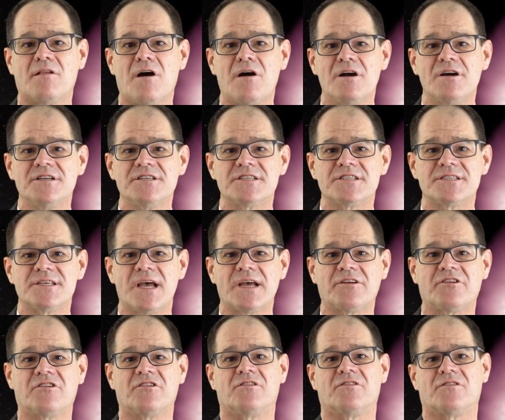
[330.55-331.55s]
large
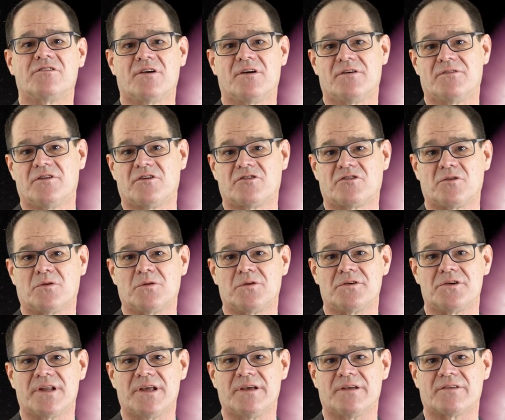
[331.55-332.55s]
sections of the
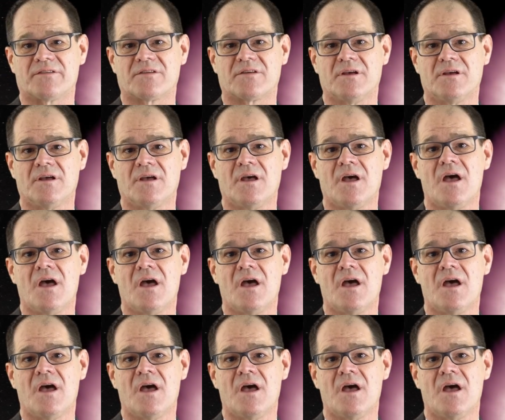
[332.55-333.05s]
solar disk.